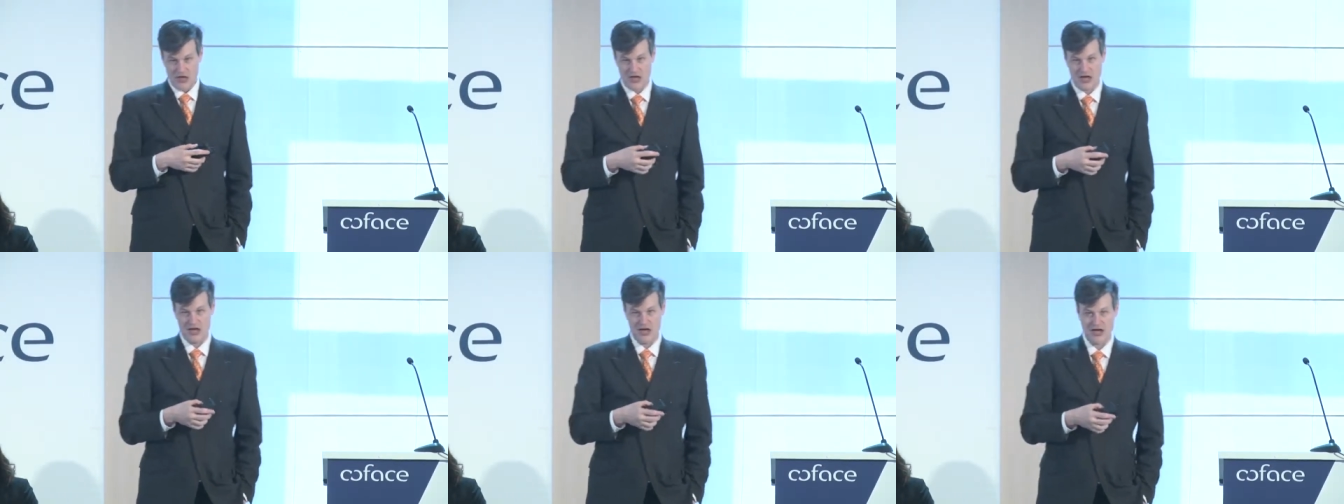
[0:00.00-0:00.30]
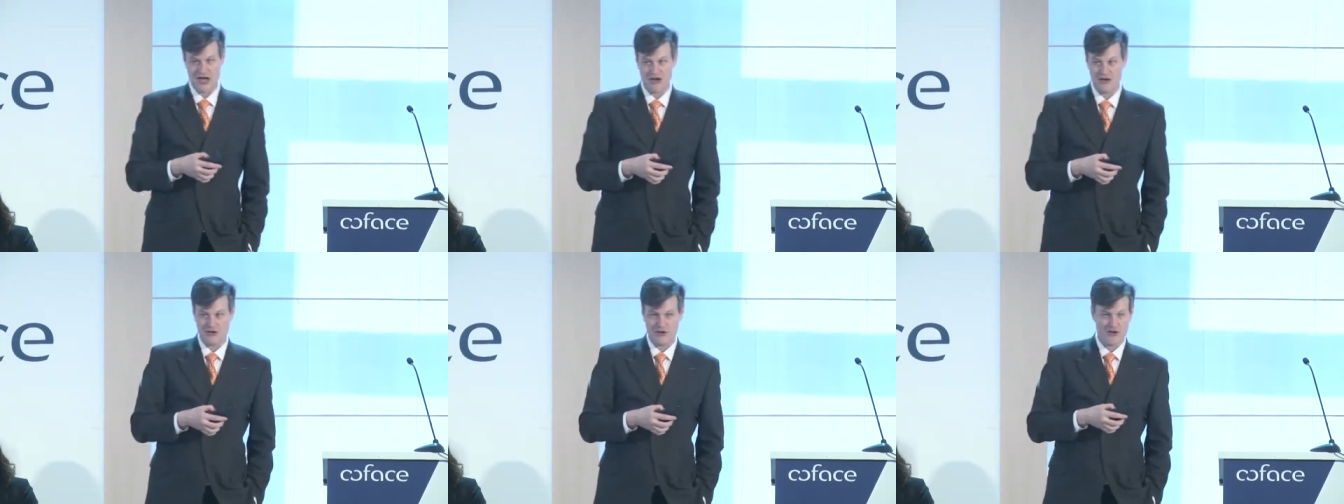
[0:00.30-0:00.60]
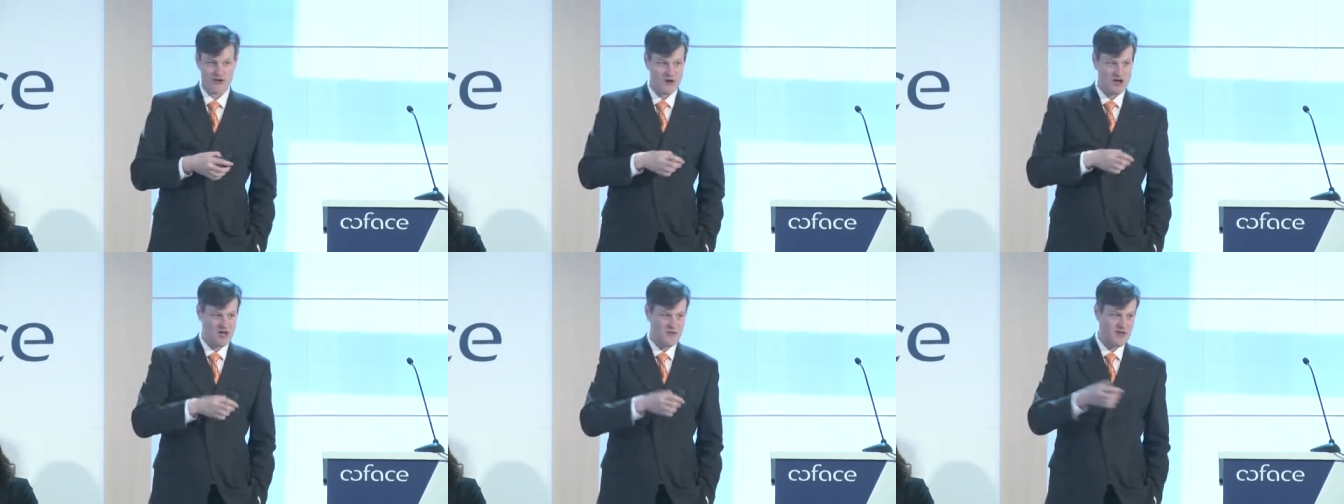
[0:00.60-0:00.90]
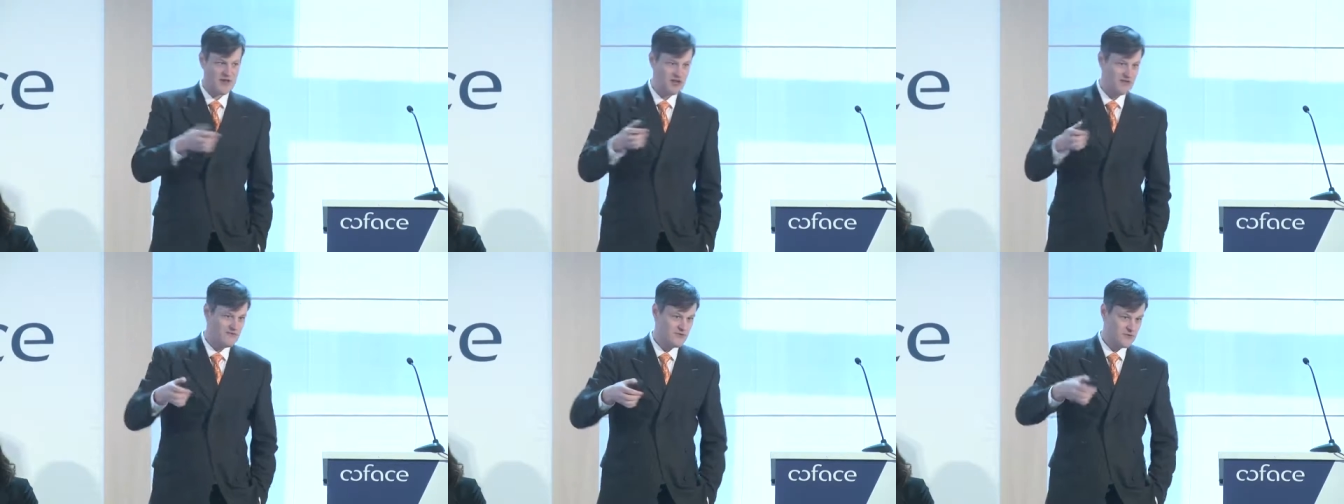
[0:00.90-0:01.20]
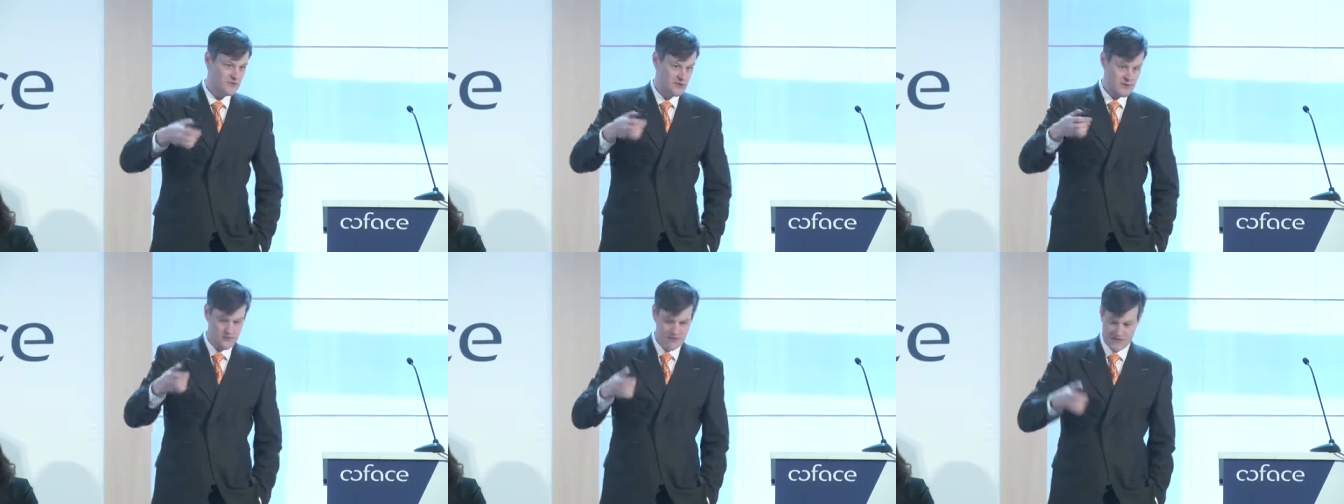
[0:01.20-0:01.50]
Uh, I don't know how many of
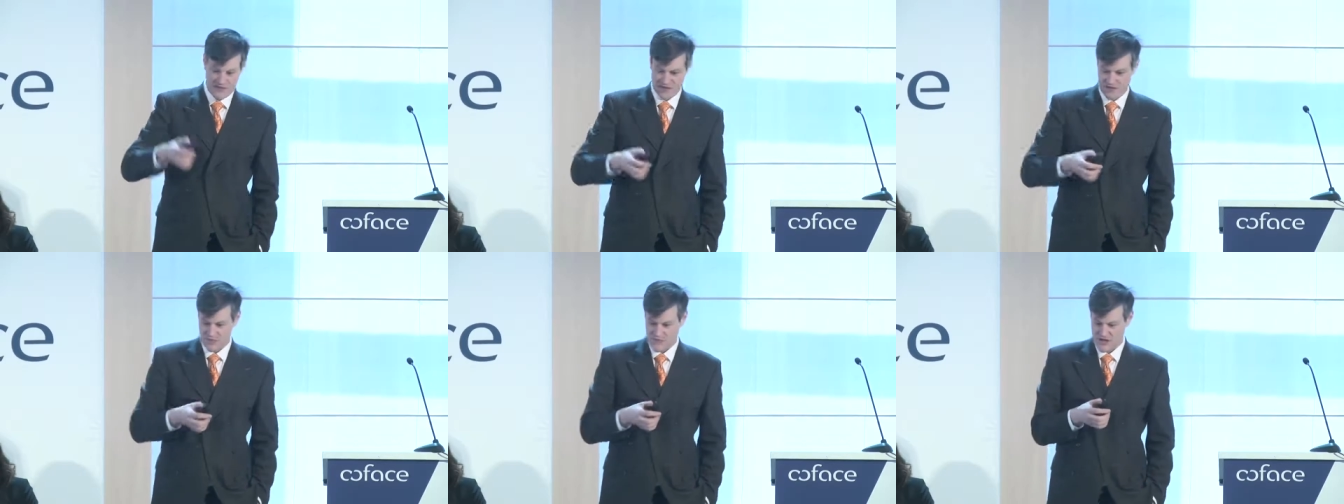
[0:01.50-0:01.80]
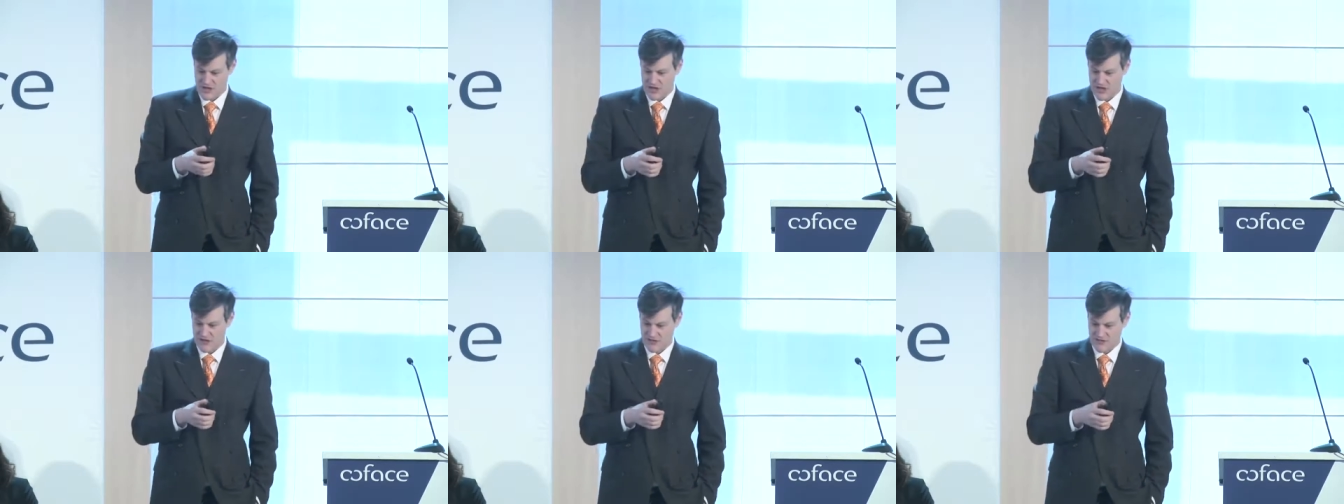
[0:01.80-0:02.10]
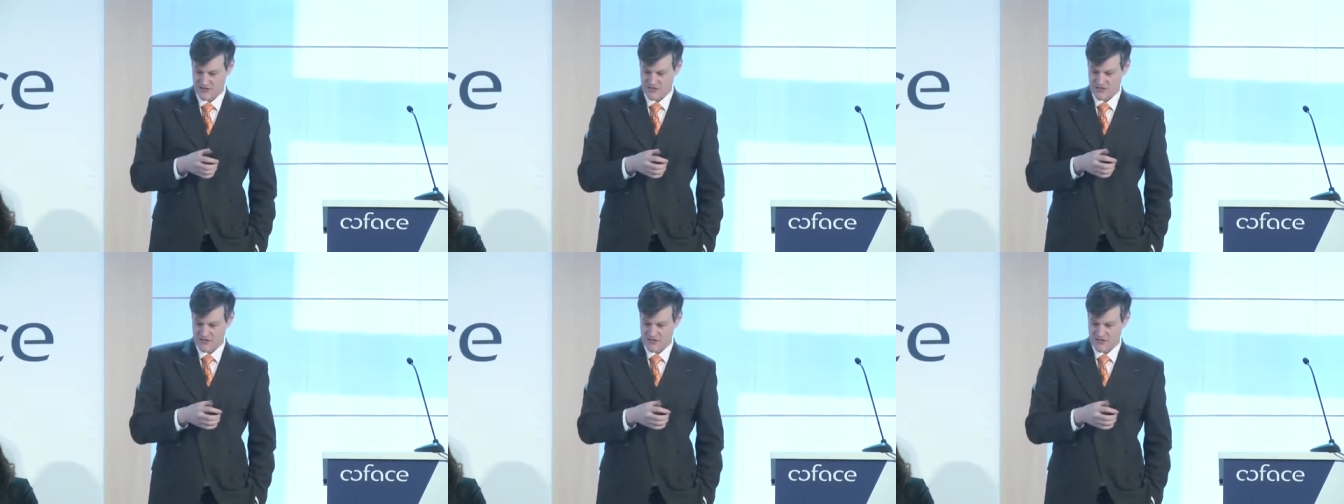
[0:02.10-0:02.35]
you know this, but the,